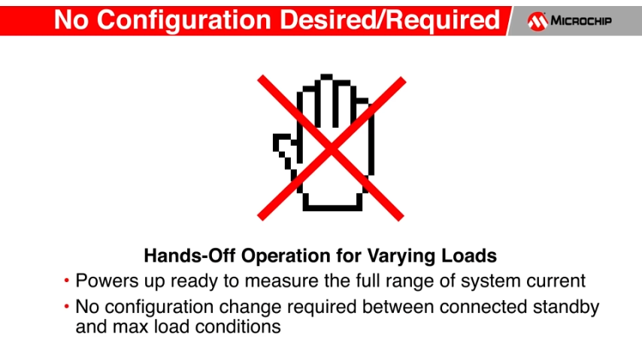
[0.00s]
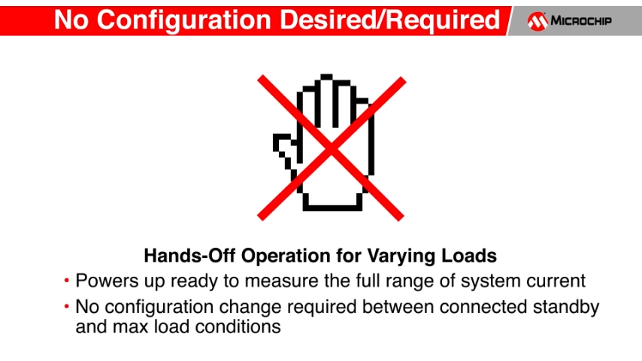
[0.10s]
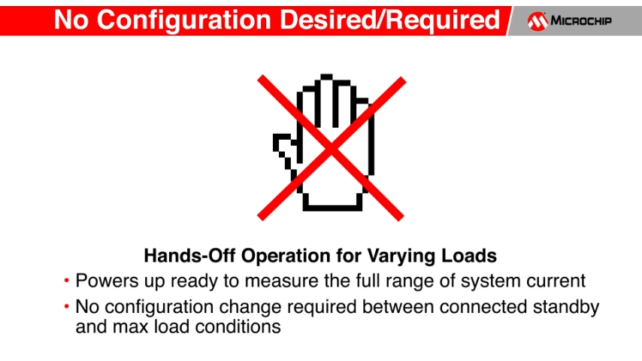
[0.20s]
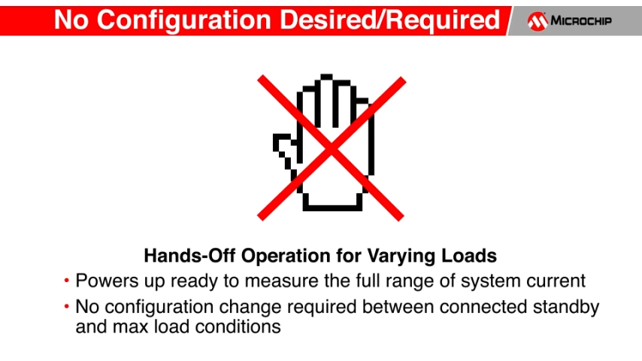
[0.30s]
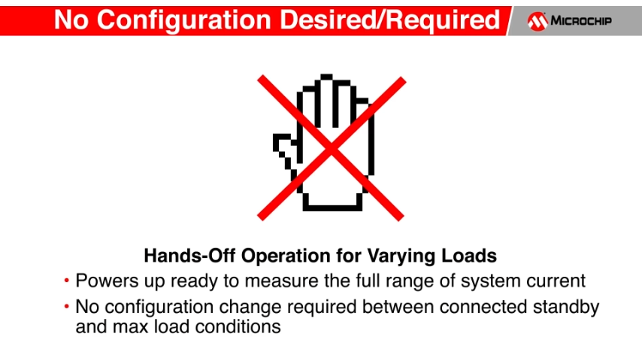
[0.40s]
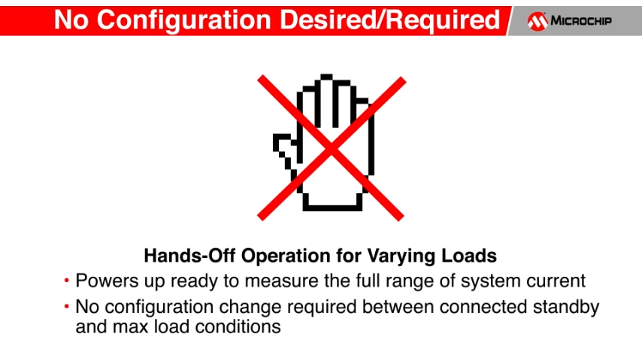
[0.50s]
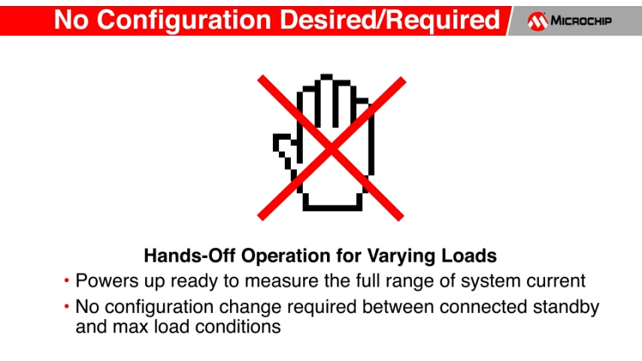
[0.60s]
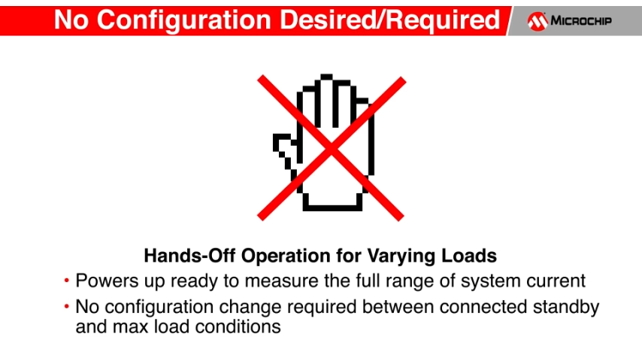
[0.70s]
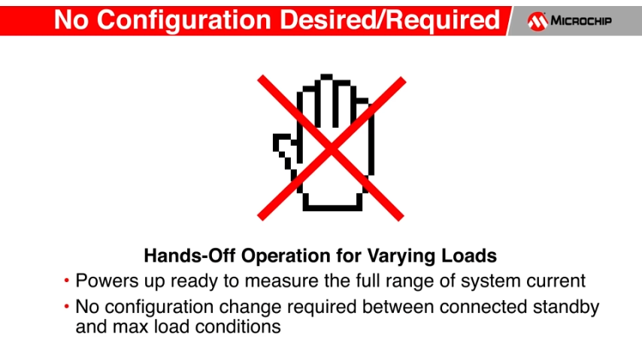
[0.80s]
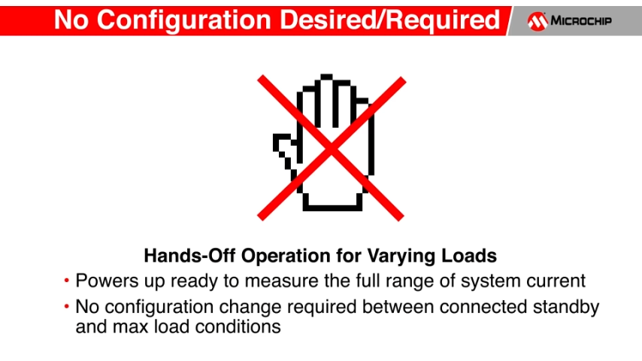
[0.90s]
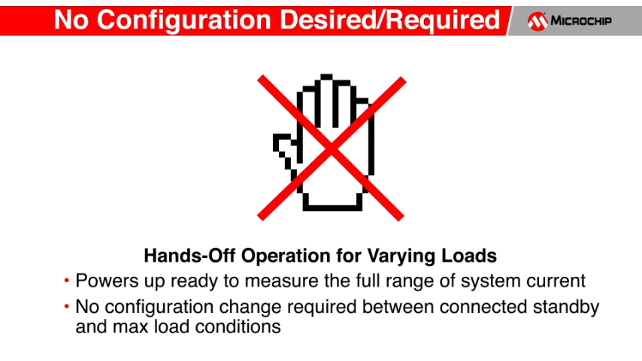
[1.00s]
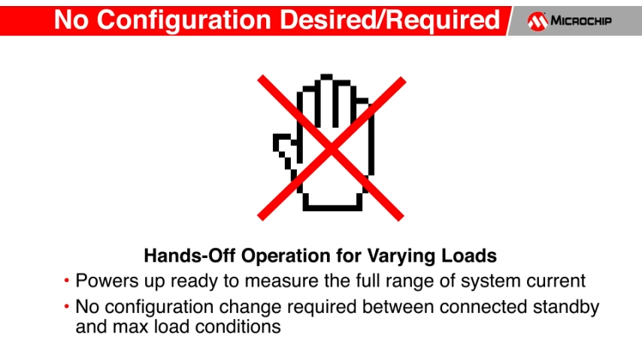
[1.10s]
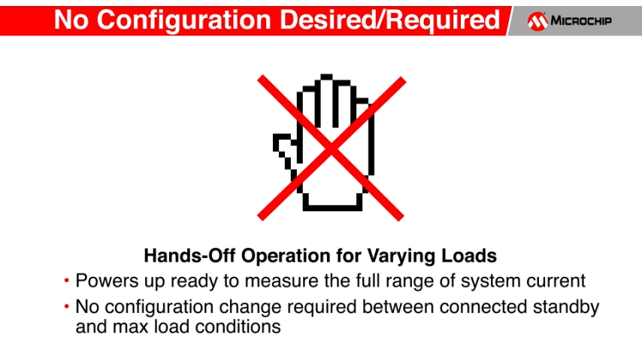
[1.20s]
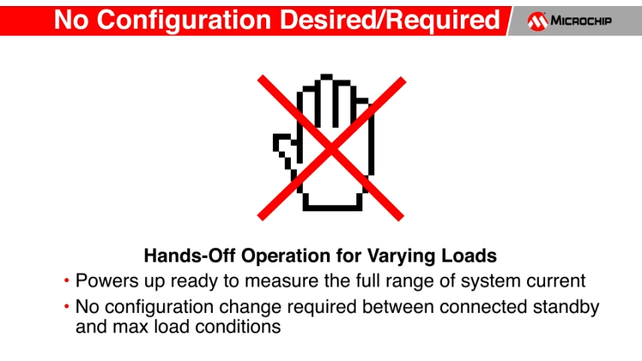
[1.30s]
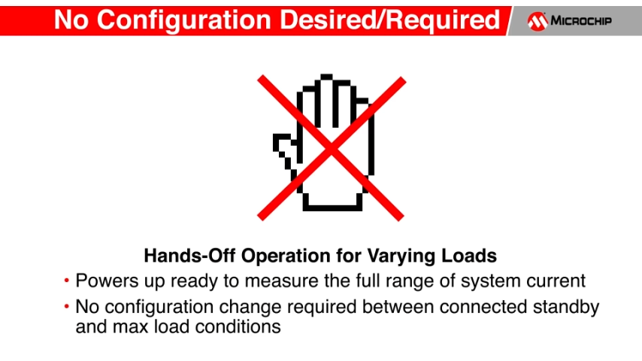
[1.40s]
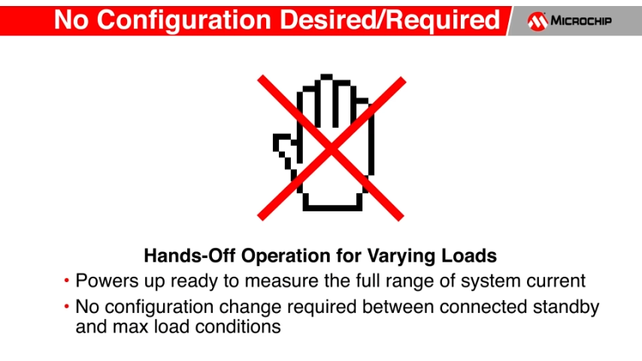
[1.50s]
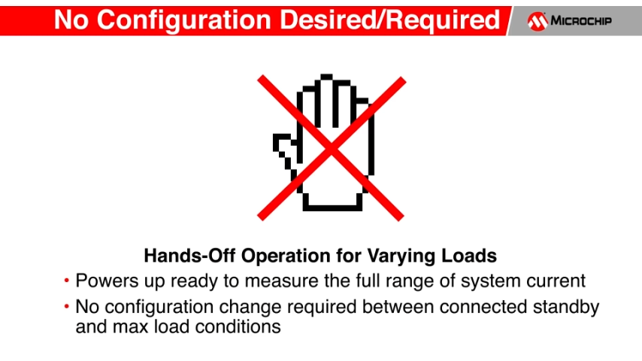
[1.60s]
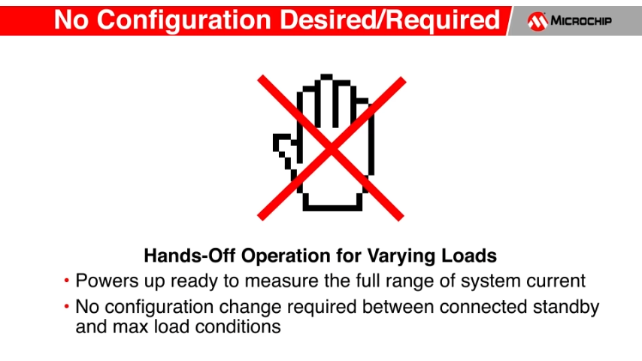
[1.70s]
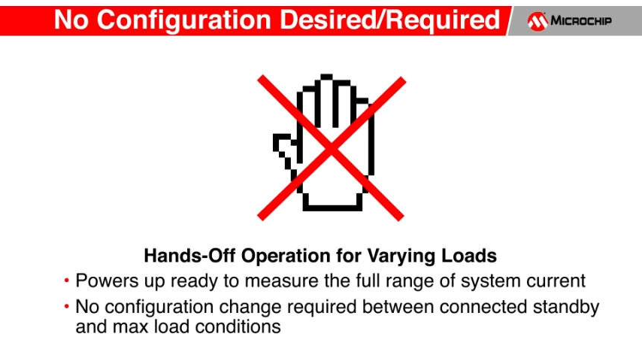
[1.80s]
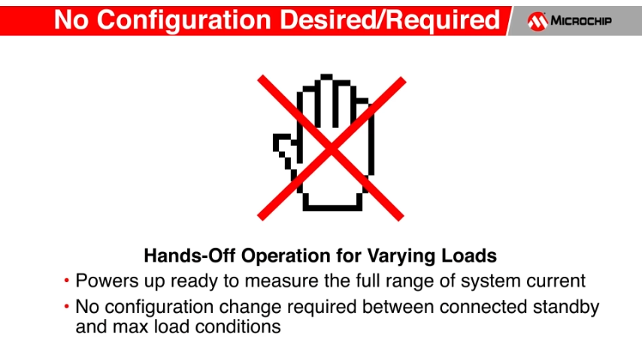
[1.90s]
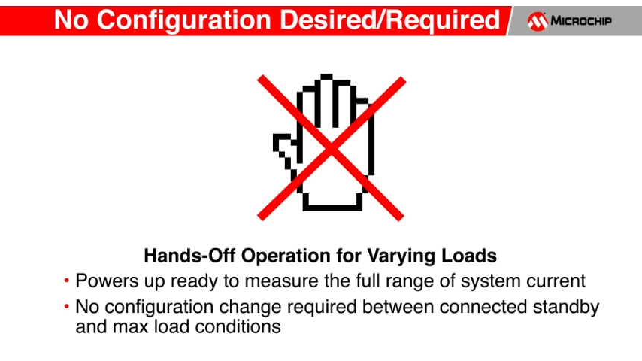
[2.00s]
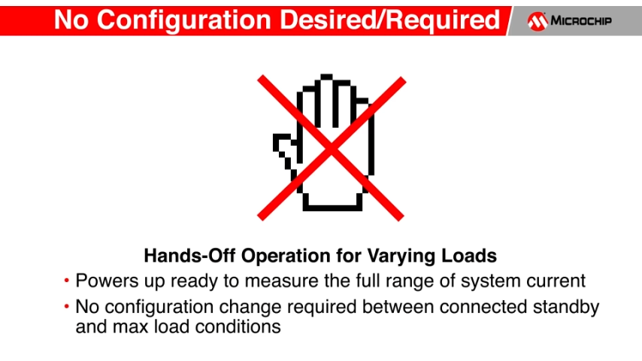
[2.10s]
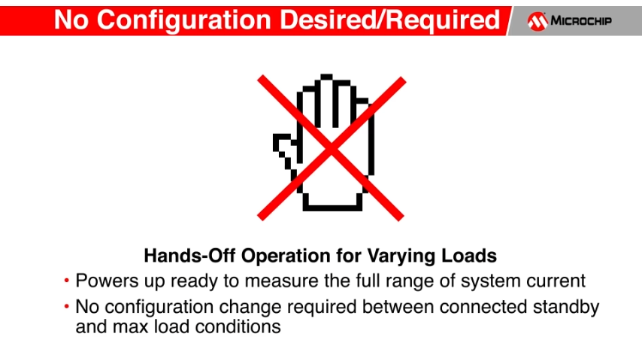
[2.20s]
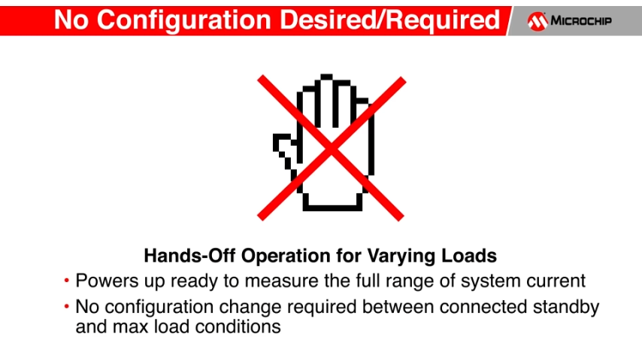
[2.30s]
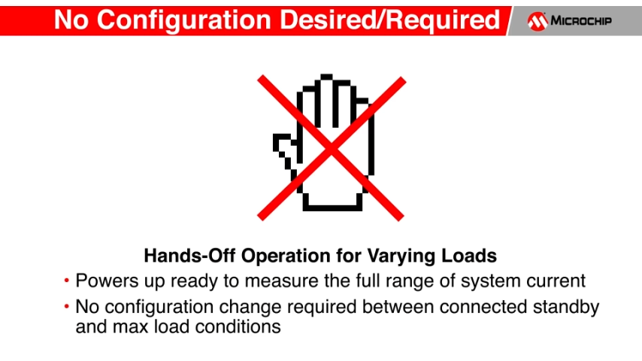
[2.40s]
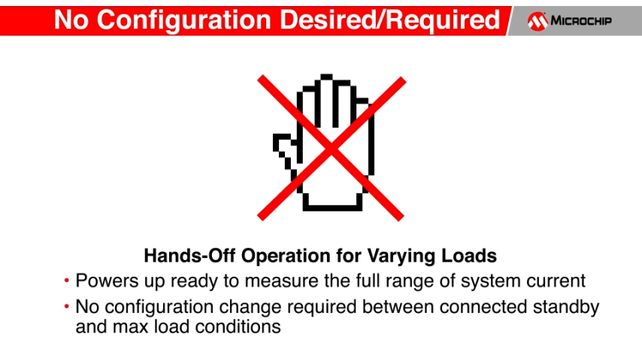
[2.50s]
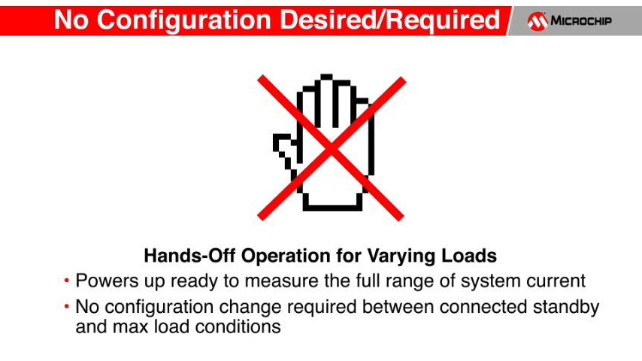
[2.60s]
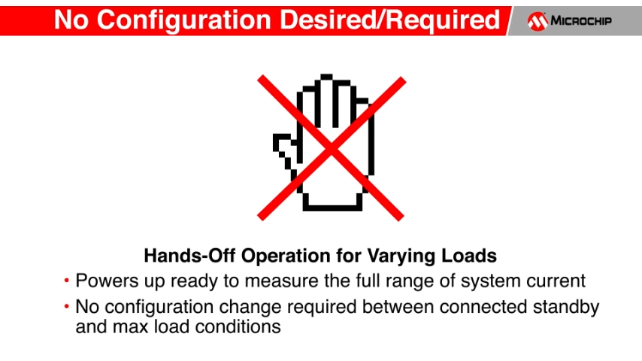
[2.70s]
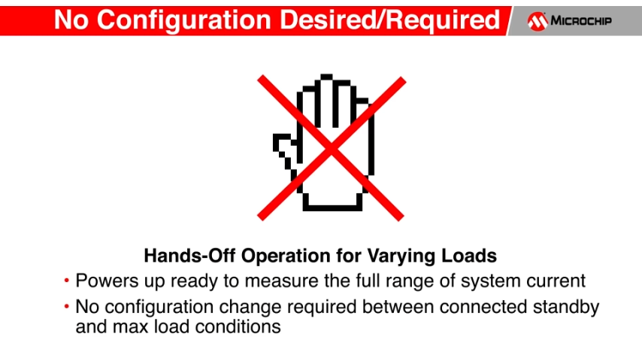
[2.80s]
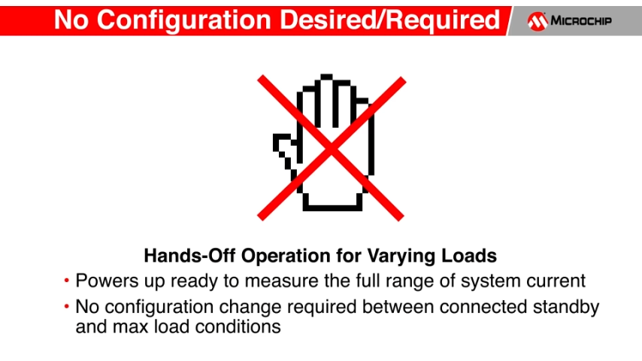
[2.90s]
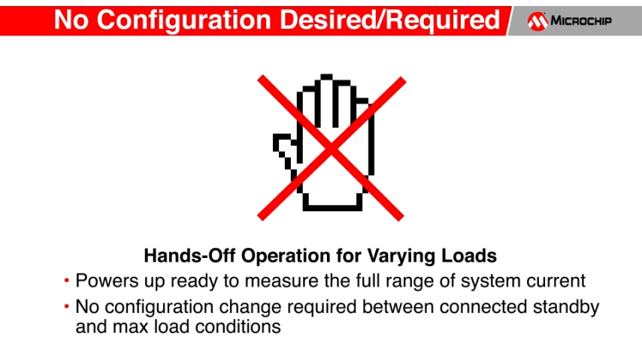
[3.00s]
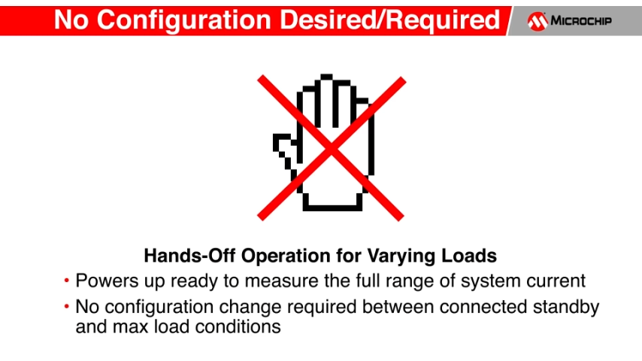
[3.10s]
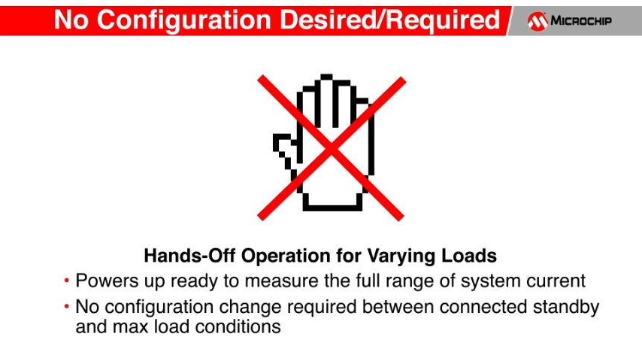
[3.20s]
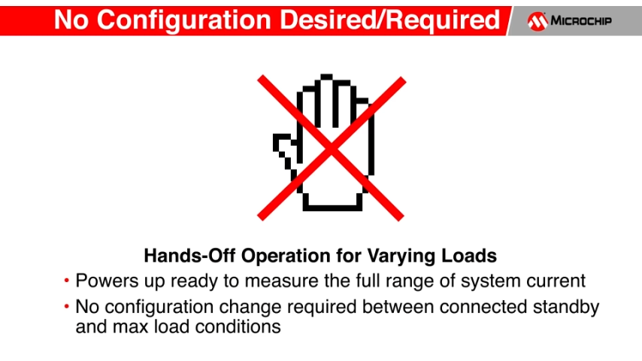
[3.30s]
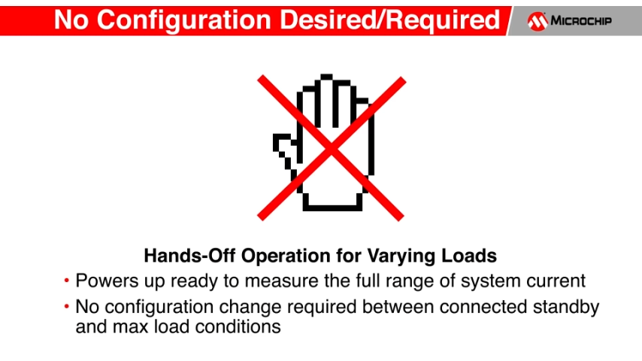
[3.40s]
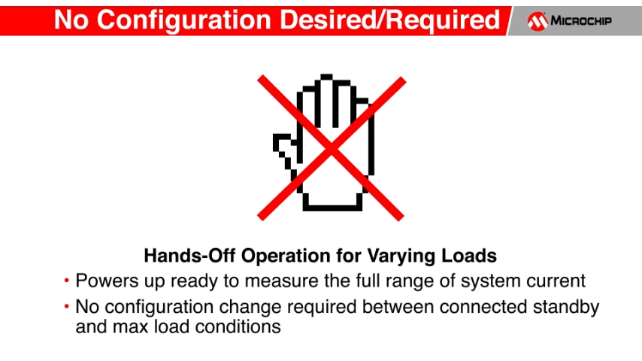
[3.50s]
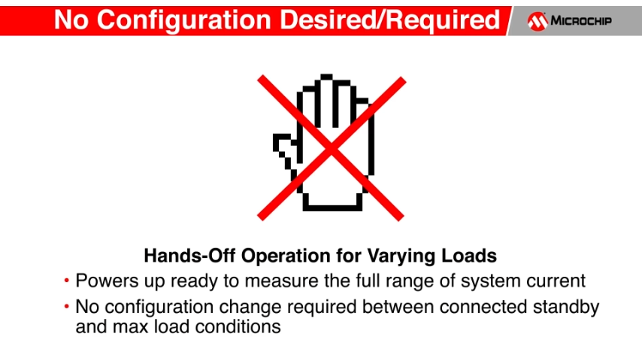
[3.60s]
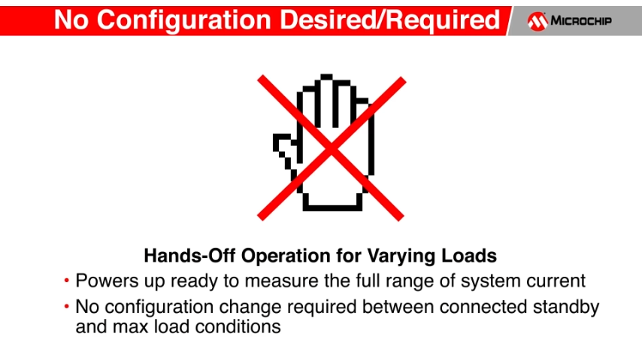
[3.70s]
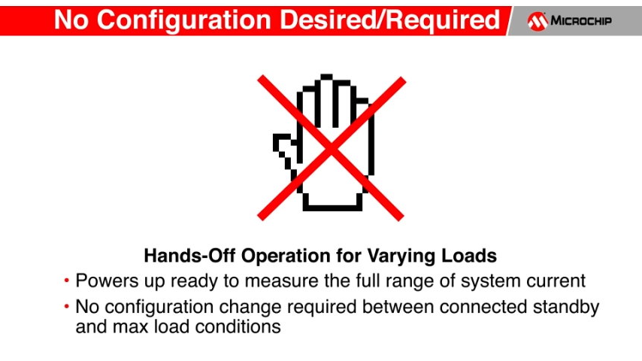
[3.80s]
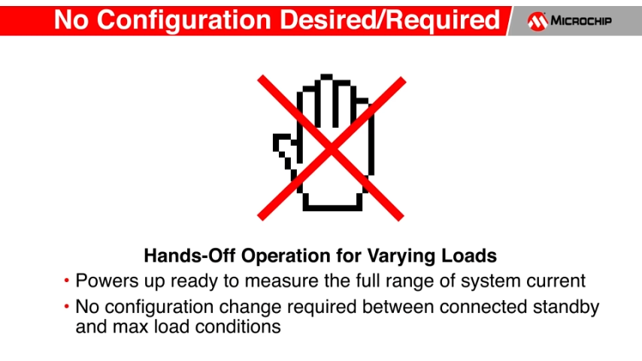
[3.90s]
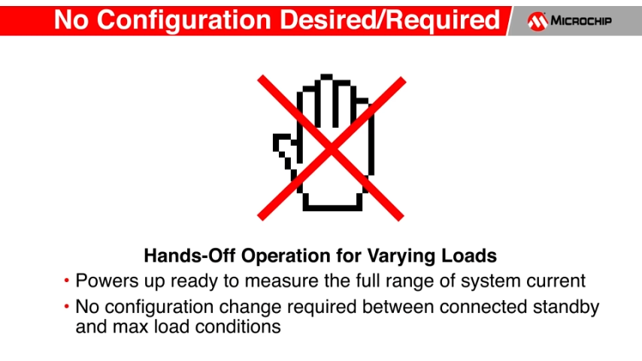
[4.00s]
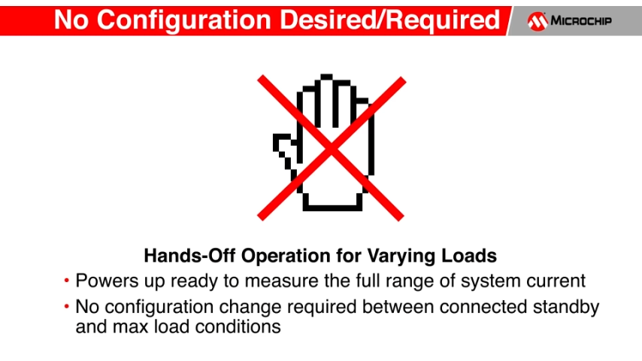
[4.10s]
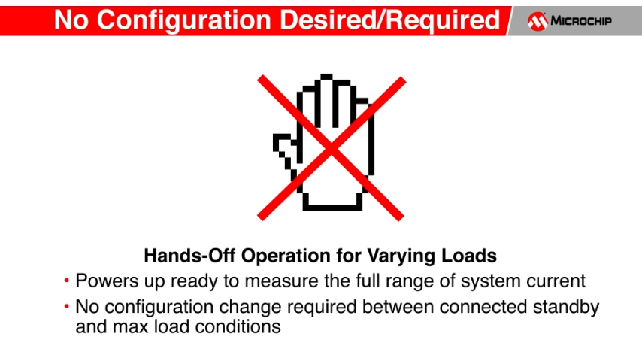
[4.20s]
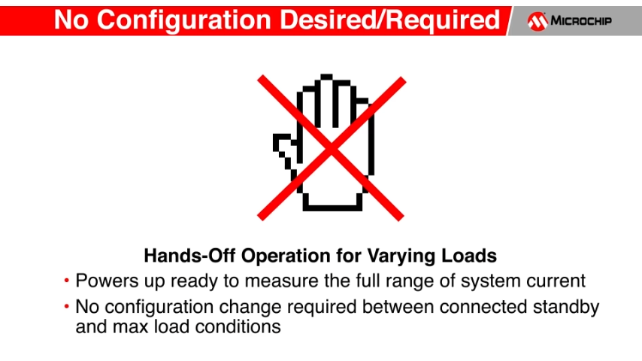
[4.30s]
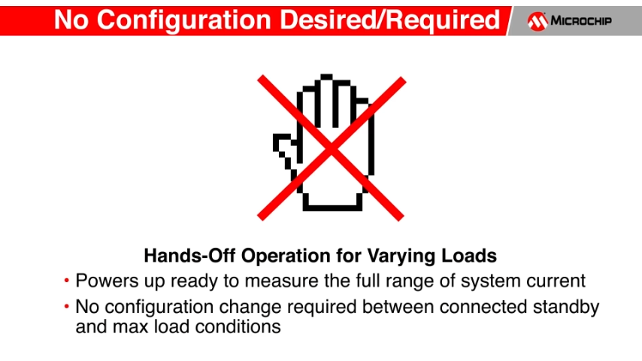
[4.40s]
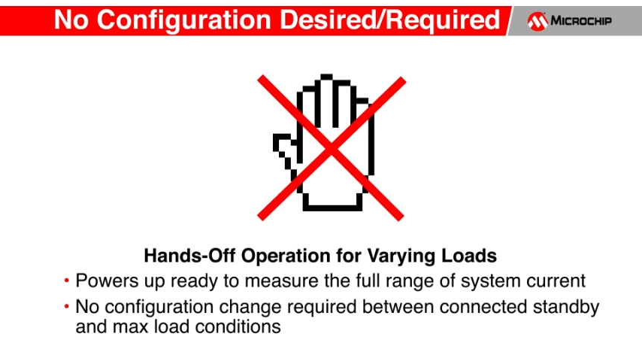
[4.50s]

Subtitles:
[unreadable: no face in view]